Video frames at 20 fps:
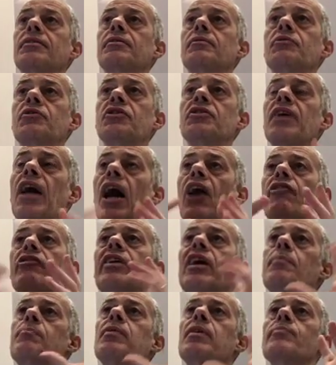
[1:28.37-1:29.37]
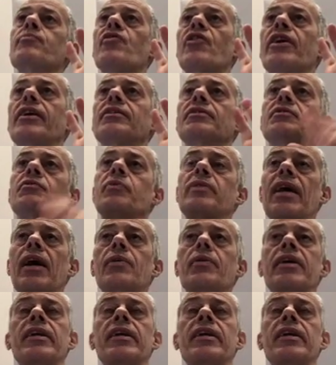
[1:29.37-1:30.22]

It was just RNA polymerase without